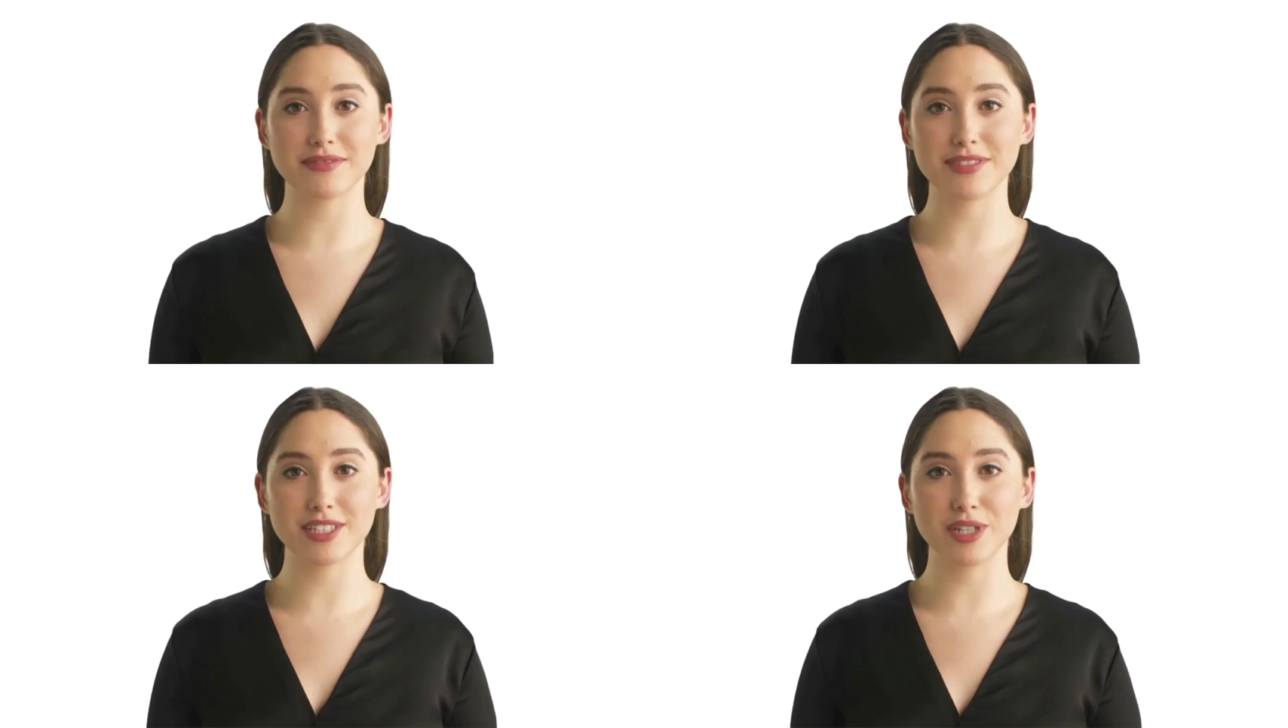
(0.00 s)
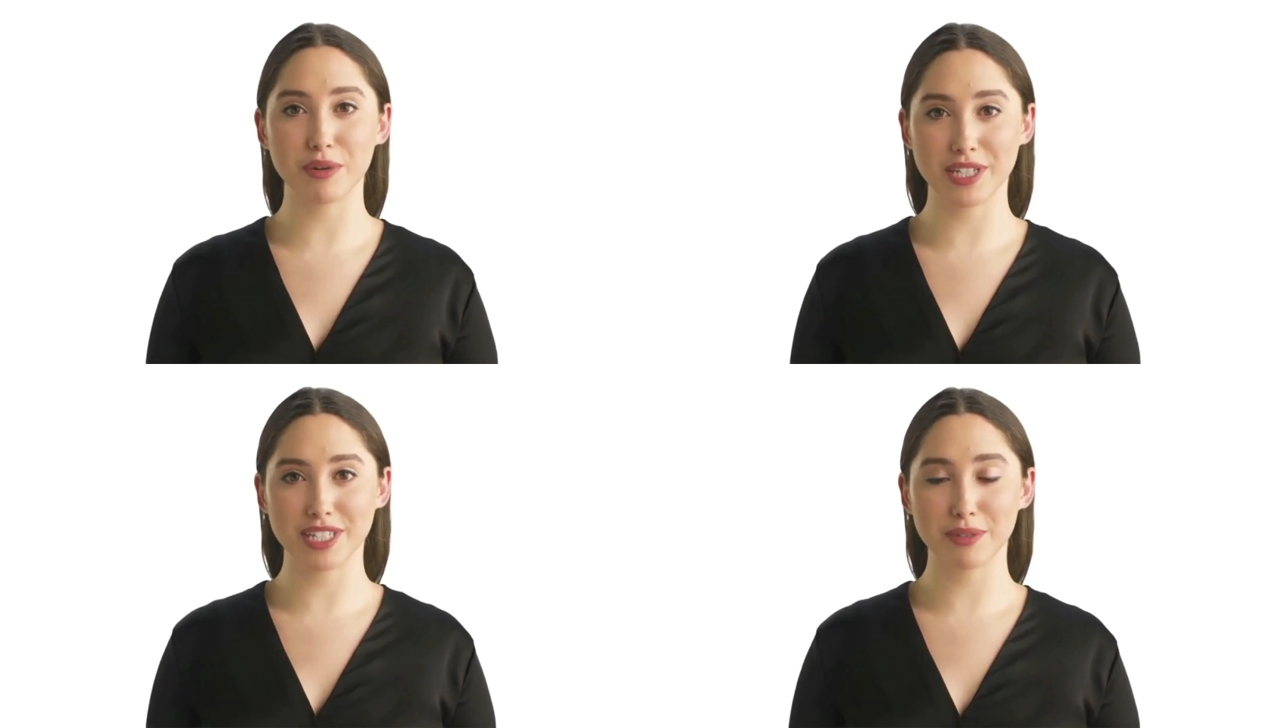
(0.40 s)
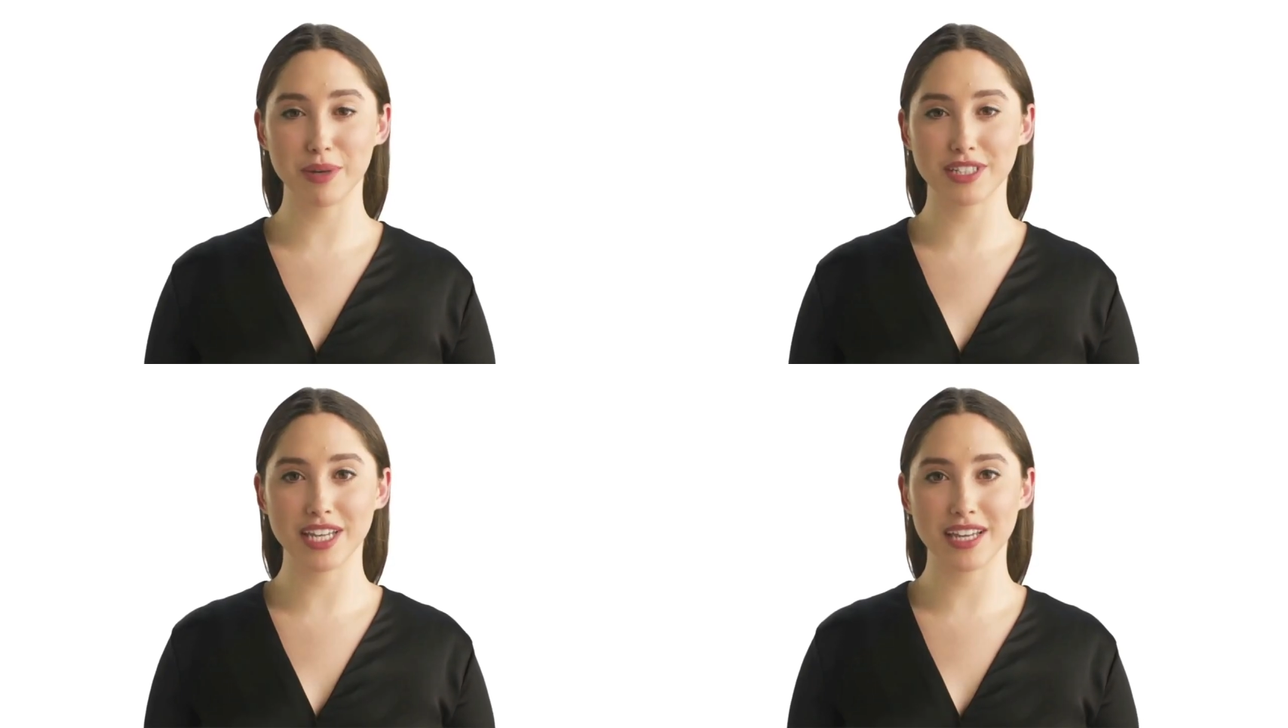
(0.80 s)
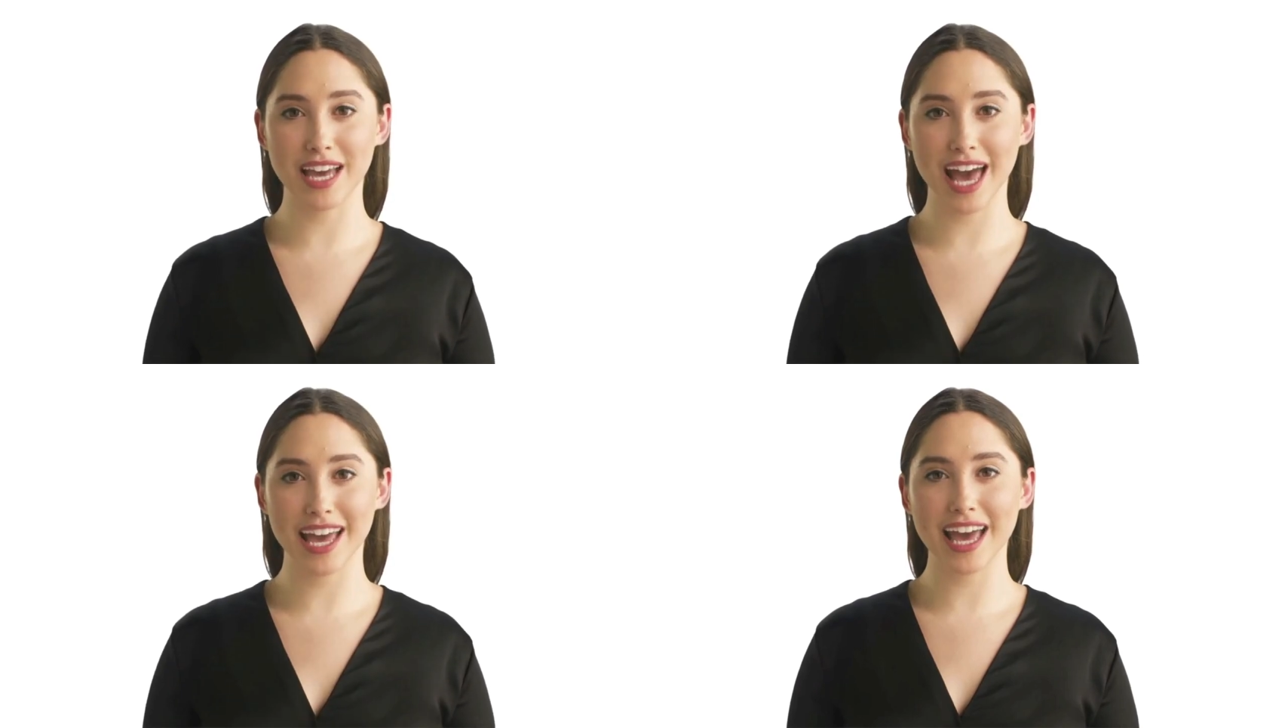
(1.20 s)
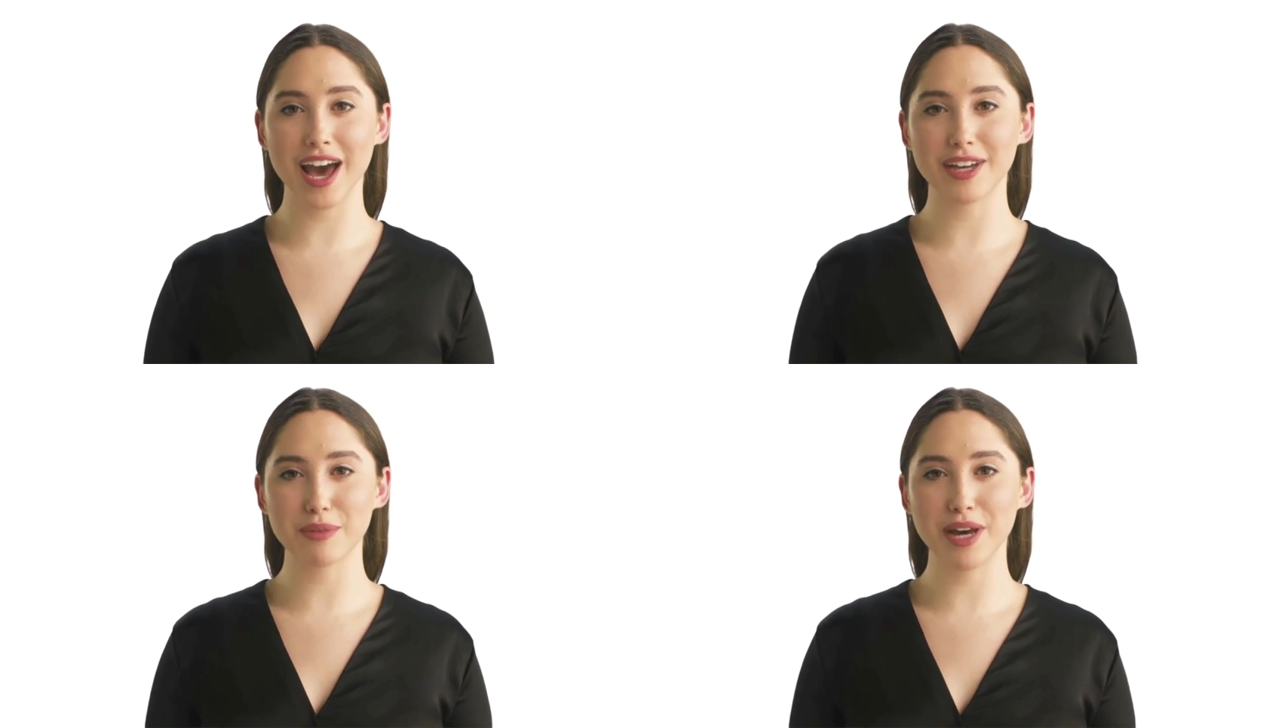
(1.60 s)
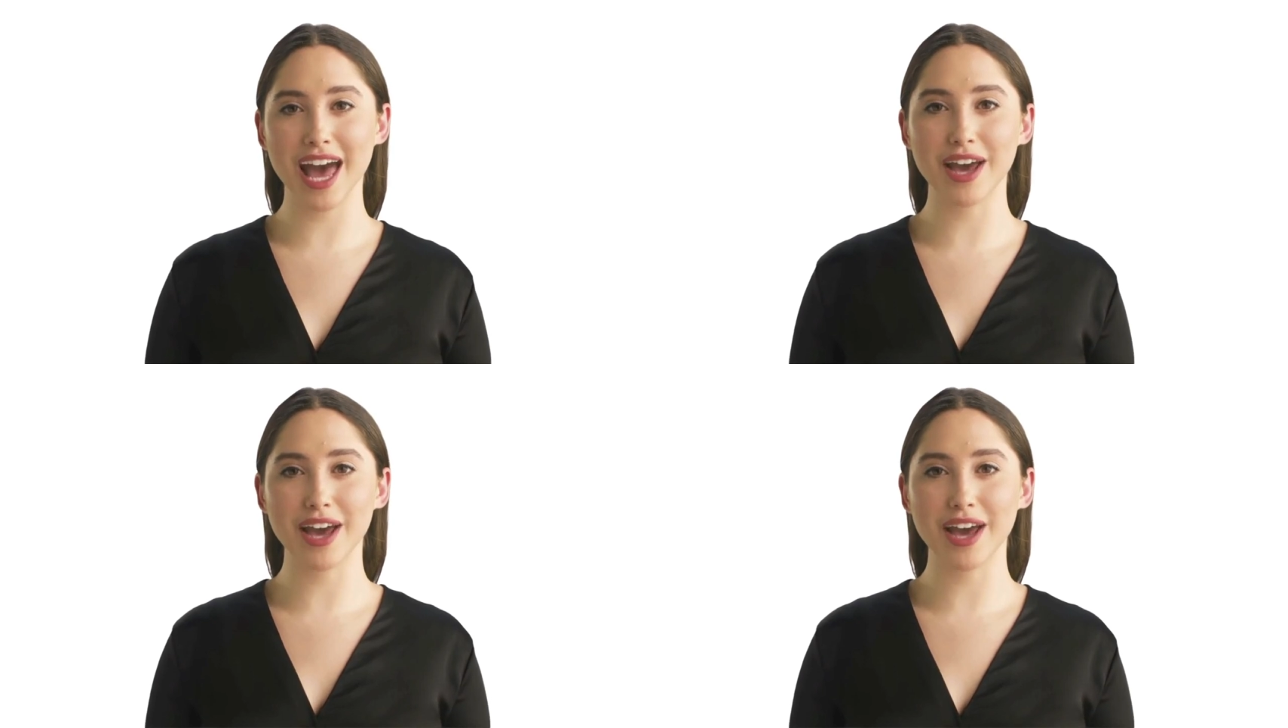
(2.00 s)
Determining your budget and how you will